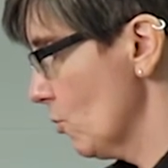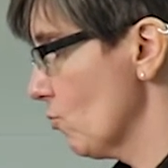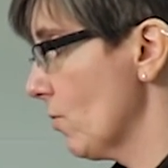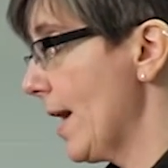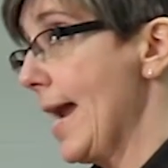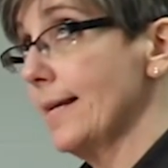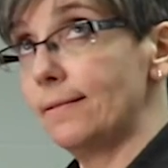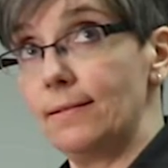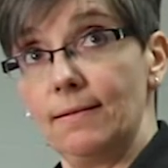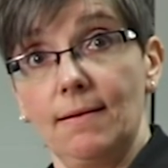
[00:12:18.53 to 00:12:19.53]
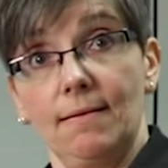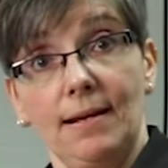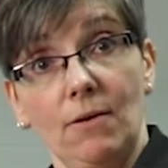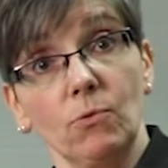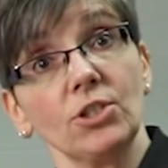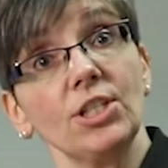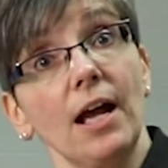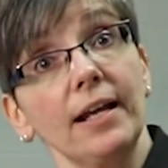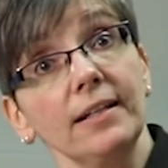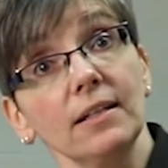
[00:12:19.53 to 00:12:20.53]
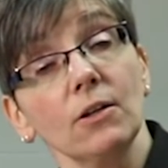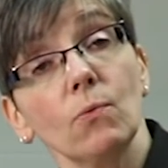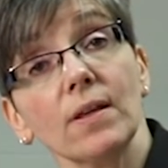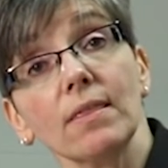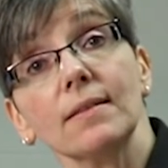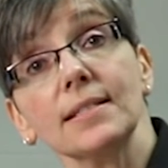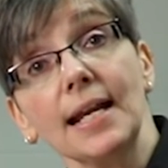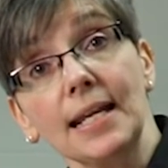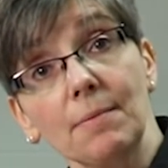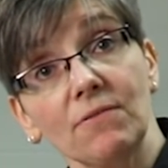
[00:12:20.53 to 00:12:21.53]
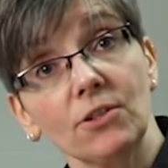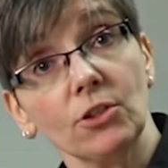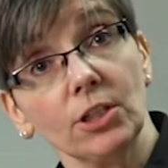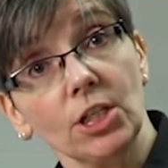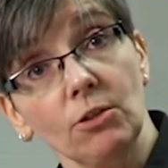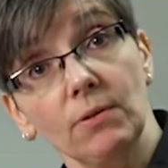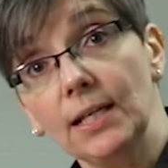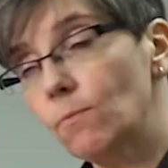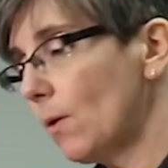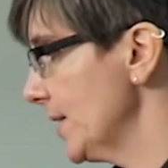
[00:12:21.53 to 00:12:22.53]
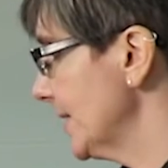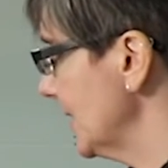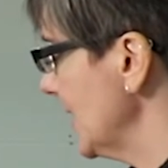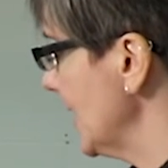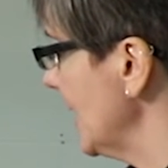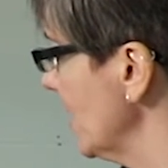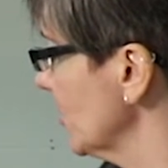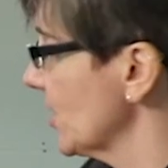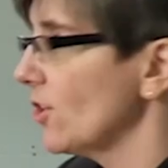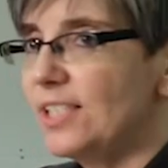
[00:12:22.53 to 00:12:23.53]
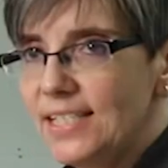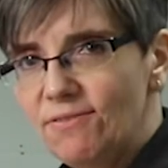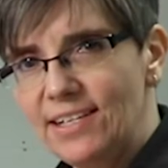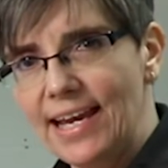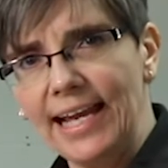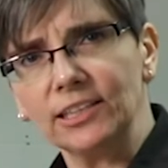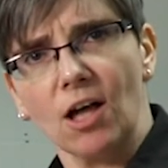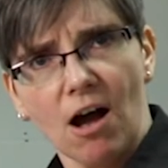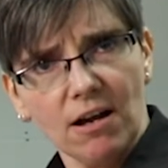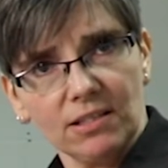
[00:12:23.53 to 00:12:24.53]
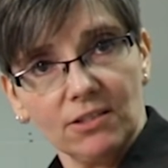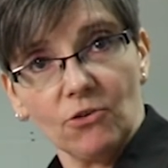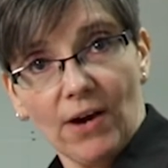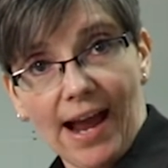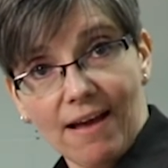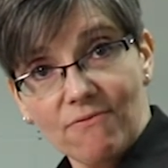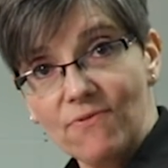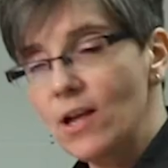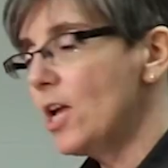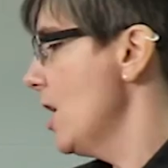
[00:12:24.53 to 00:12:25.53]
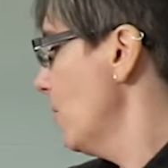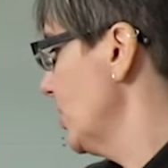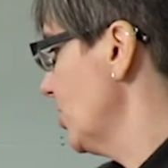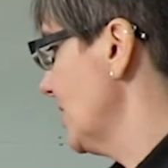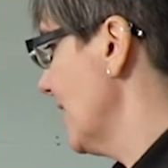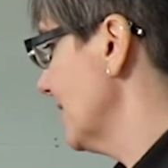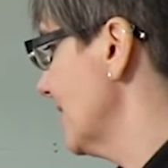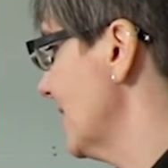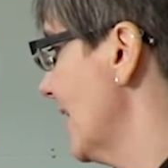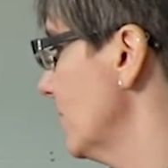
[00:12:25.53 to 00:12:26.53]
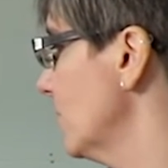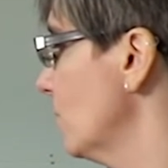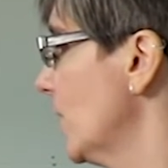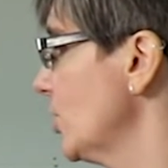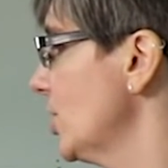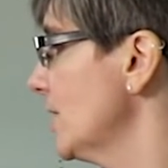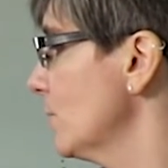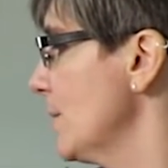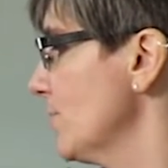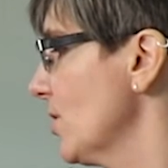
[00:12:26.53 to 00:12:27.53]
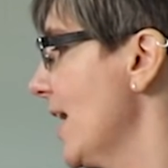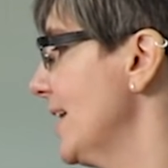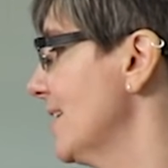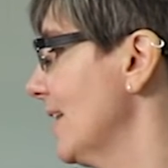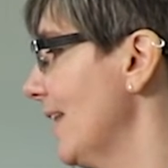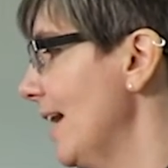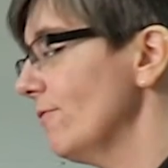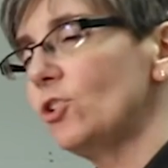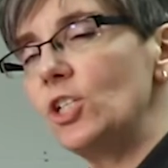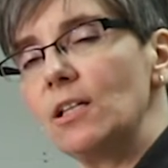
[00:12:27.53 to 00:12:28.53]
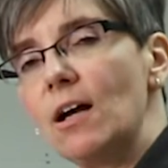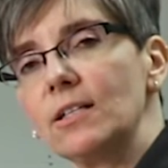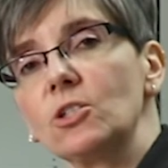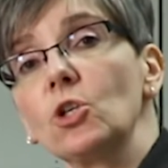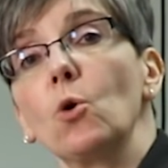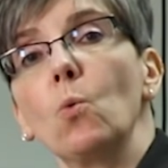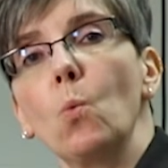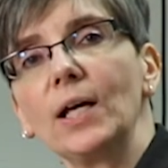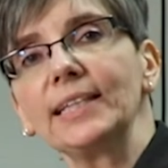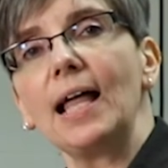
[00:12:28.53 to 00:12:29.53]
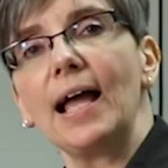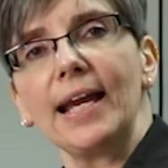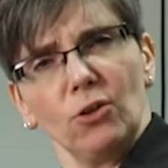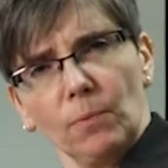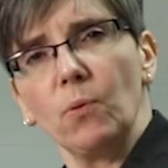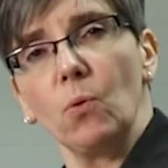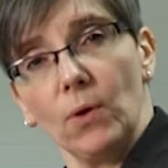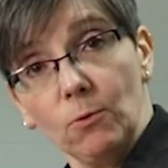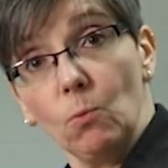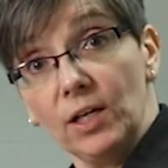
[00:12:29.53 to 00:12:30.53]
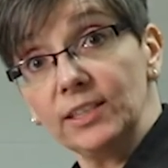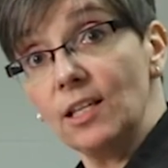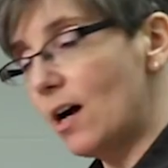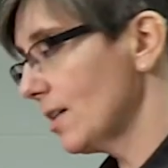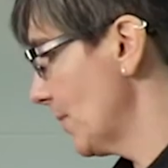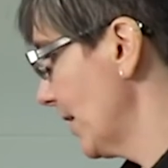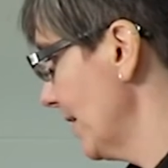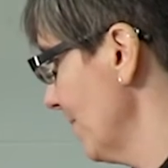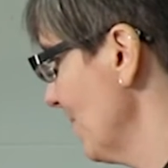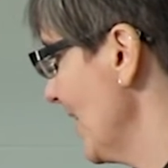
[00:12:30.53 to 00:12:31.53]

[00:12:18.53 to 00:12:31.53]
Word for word: Great. Now we're done with dynamic visual acuity and what we see here is our DVA loss graph, which tells us that when she sweeps her head to the left, she lost one line or 0.1 logmar.